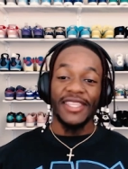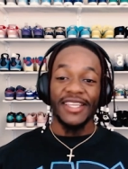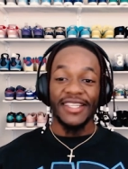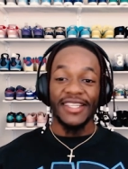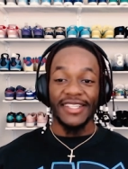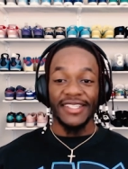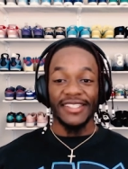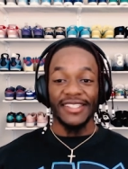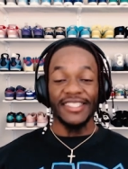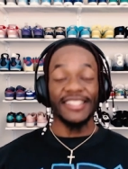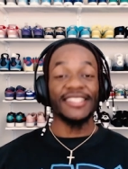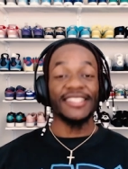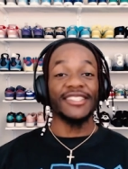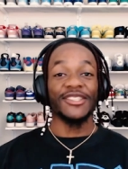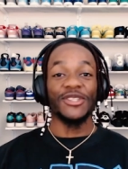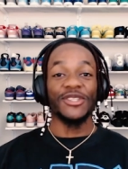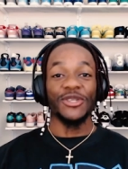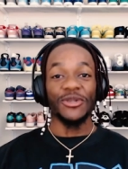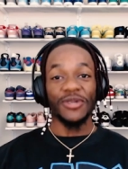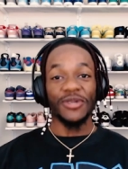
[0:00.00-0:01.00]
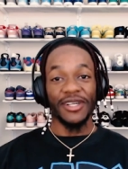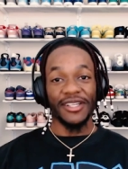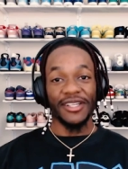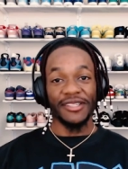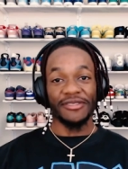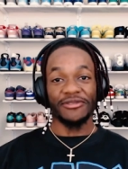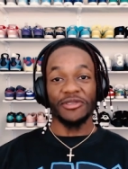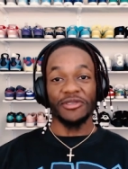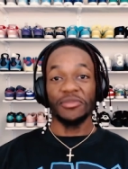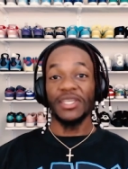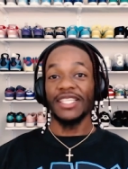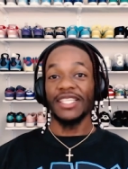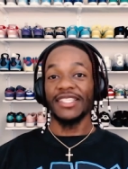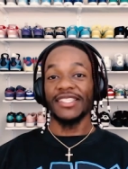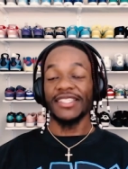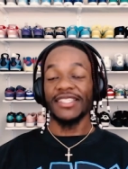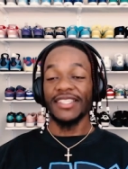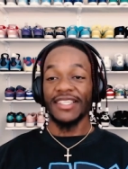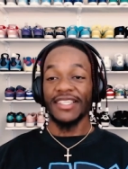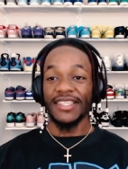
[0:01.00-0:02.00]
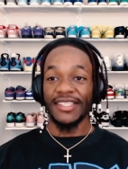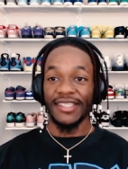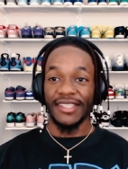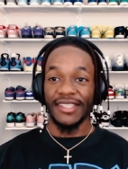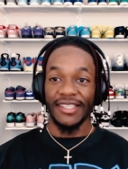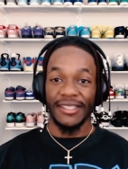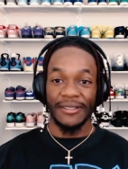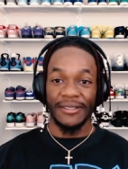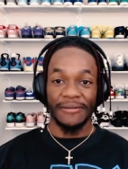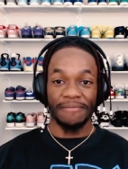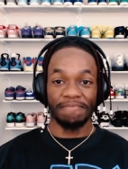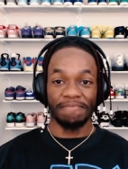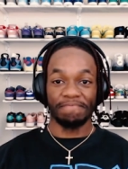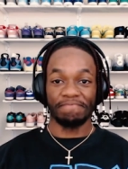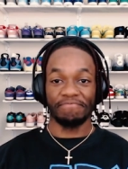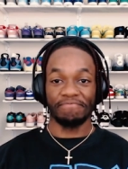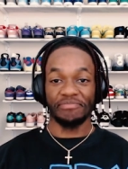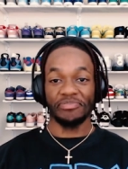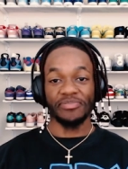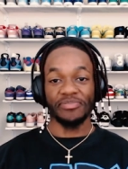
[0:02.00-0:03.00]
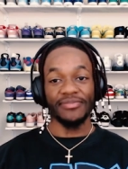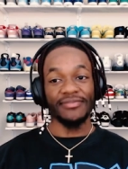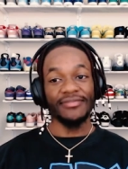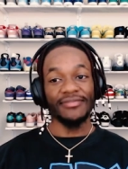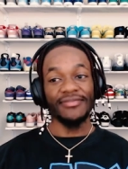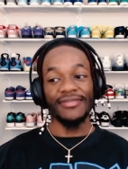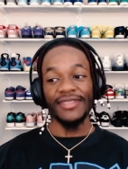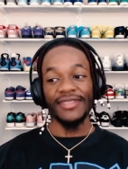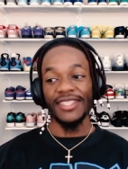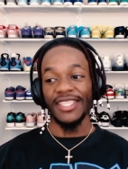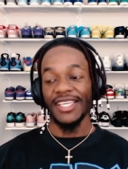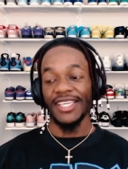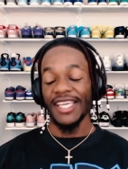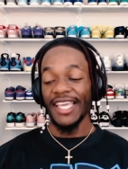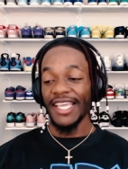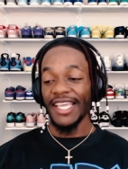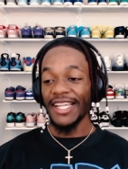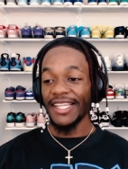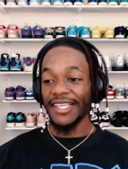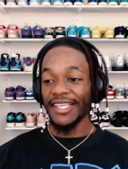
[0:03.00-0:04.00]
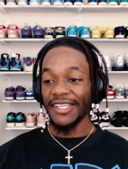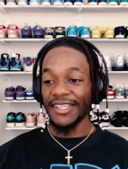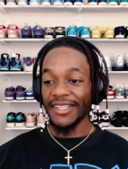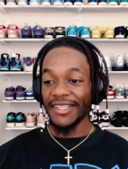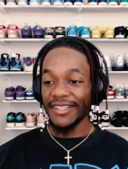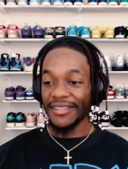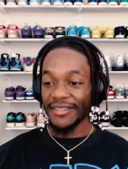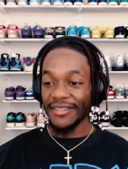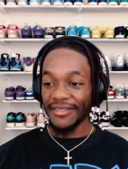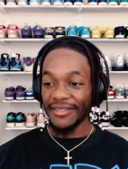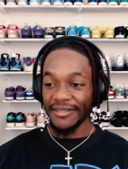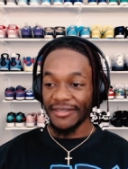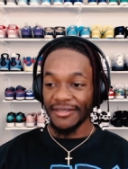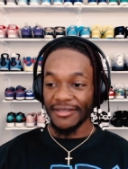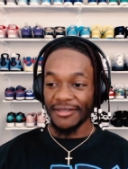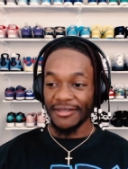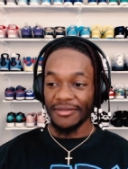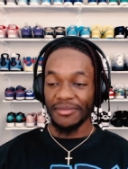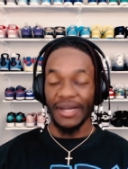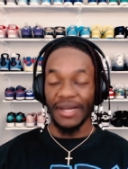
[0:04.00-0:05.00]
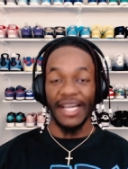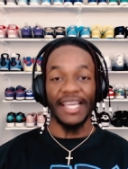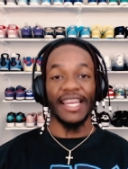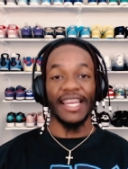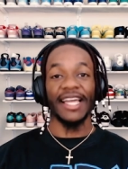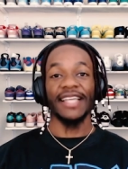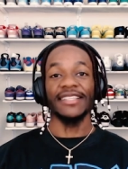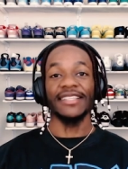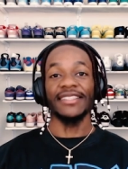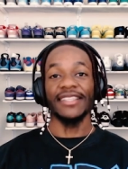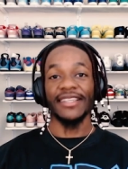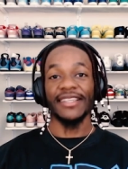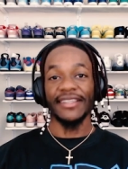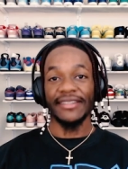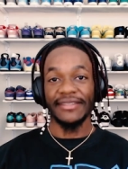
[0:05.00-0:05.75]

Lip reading: this the 200 from Ncaas, and might I say,